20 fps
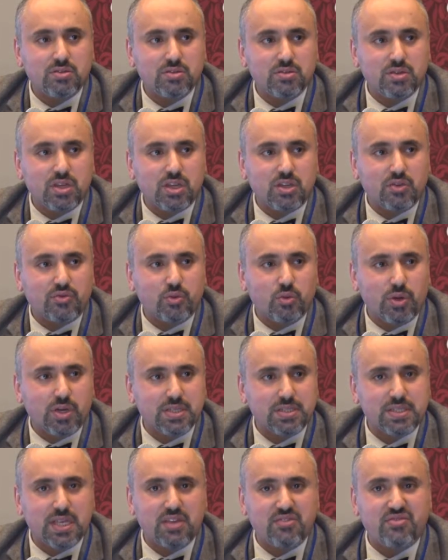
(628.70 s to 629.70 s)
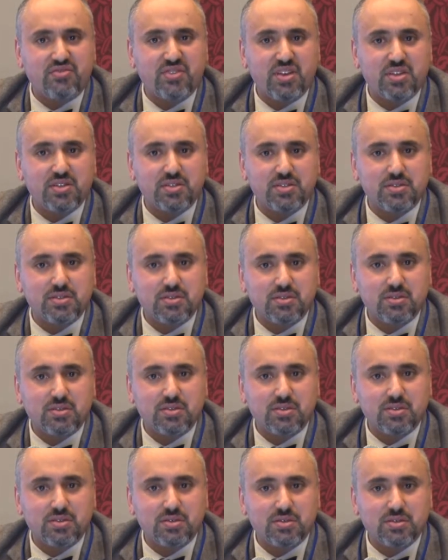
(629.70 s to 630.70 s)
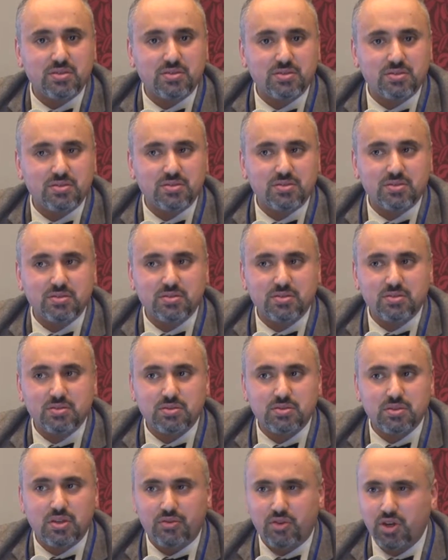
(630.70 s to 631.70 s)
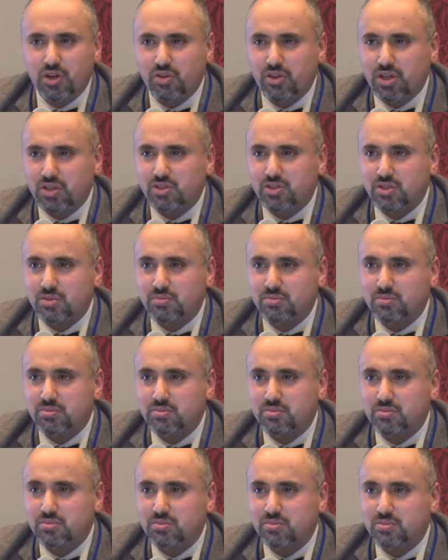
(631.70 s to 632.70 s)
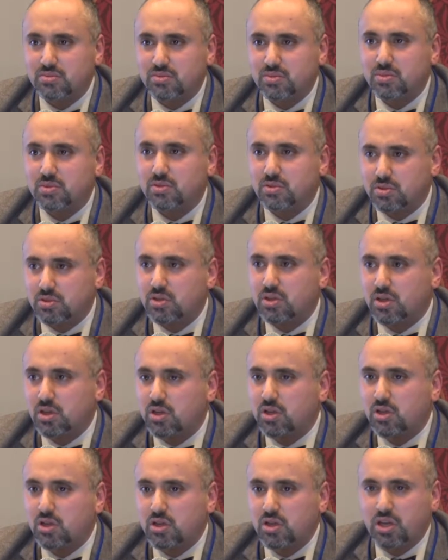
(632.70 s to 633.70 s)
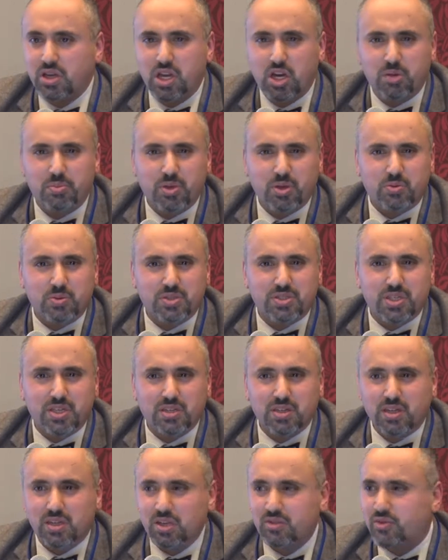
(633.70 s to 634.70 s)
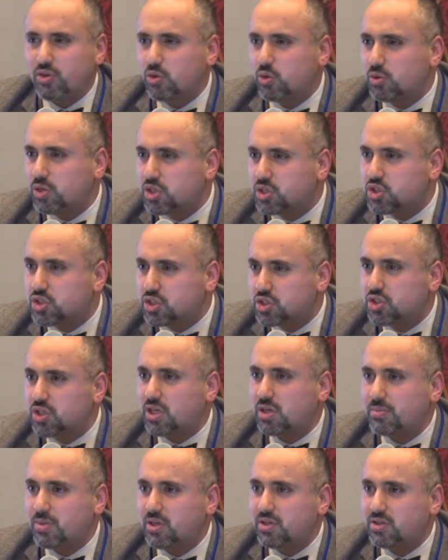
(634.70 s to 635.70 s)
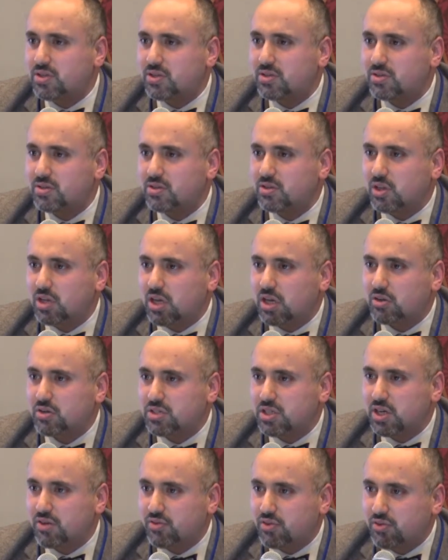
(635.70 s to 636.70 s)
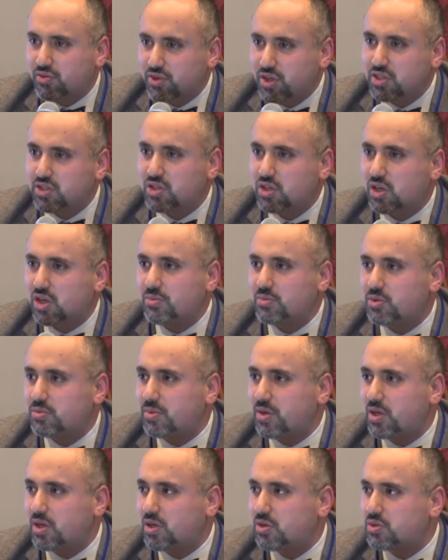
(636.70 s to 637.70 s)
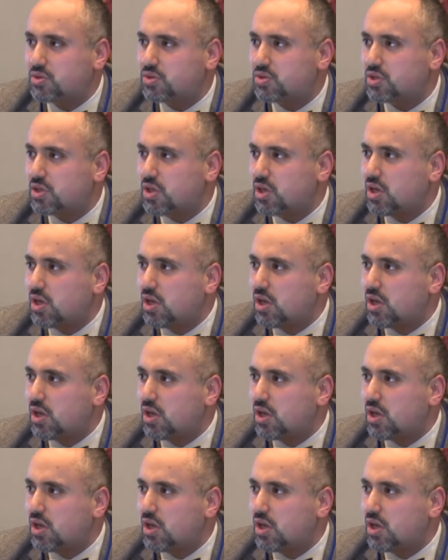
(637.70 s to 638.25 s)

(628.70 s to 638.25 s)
Like if you want to save face? Ever hear that term? In Arabic, we say, like, how does he have the face to come to my house?